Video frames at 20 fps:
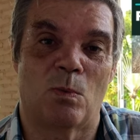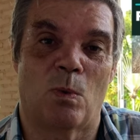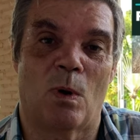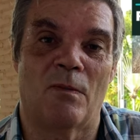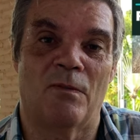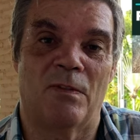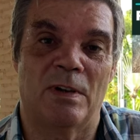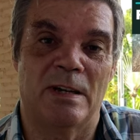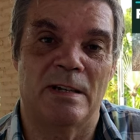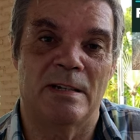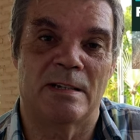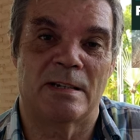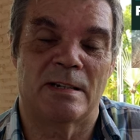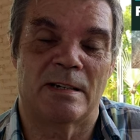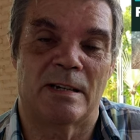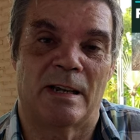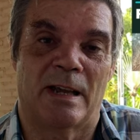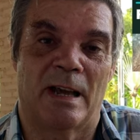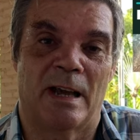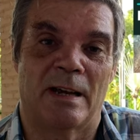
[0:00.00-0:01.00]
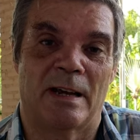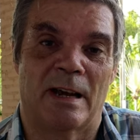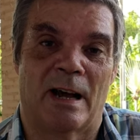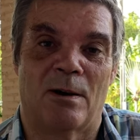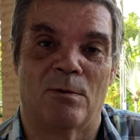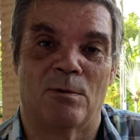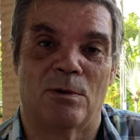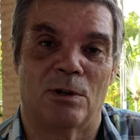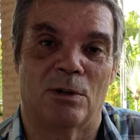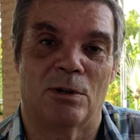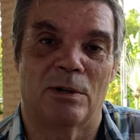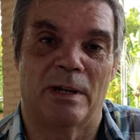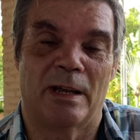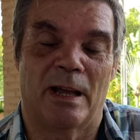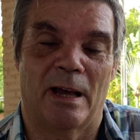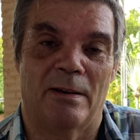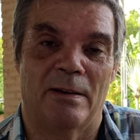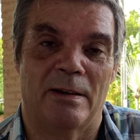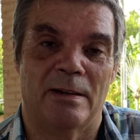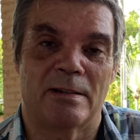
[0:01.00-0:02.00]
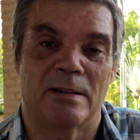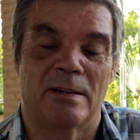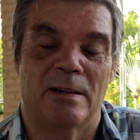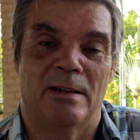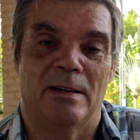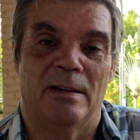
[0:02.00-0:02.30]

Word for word: what visa to get, how they're going to get it,